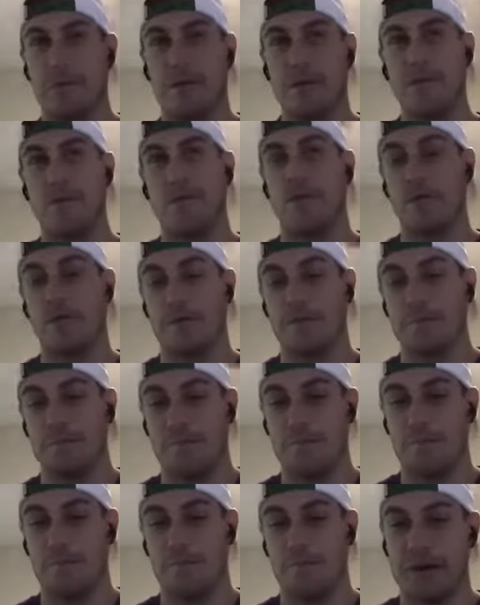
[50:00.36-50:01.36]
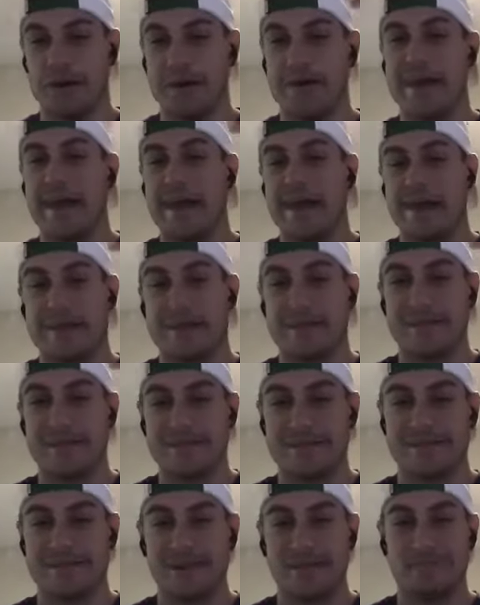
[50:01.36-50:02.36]
more mundane
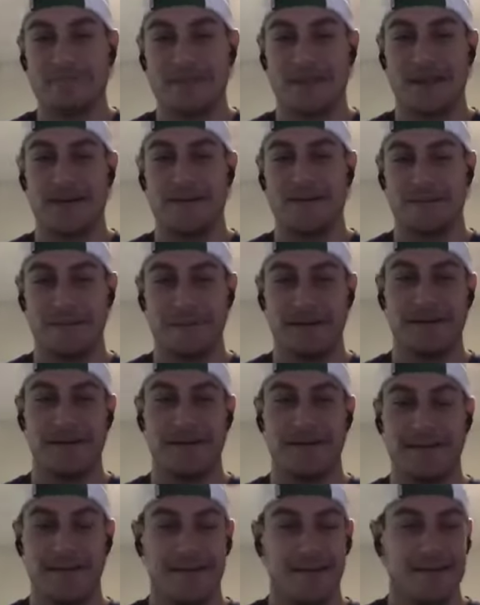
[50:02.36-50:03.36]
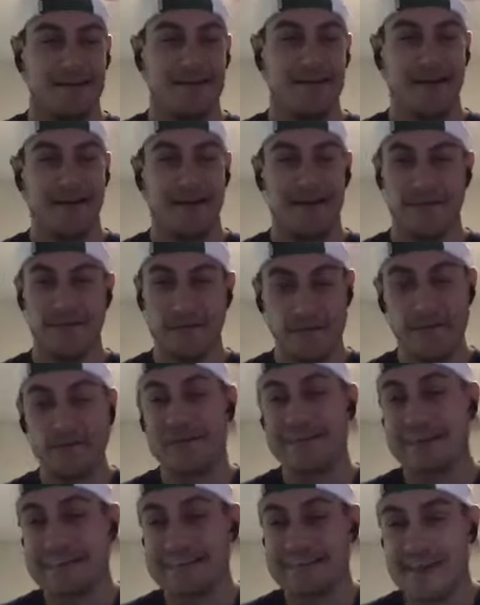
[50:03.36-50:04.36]
than some stuff, but I have a
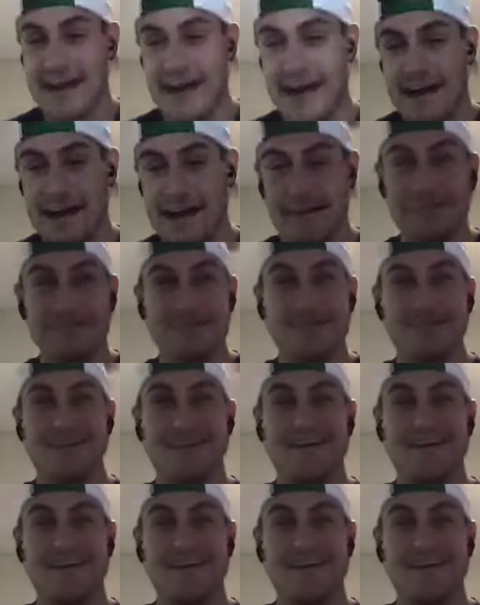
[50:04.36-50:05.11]
feeling it's not. So.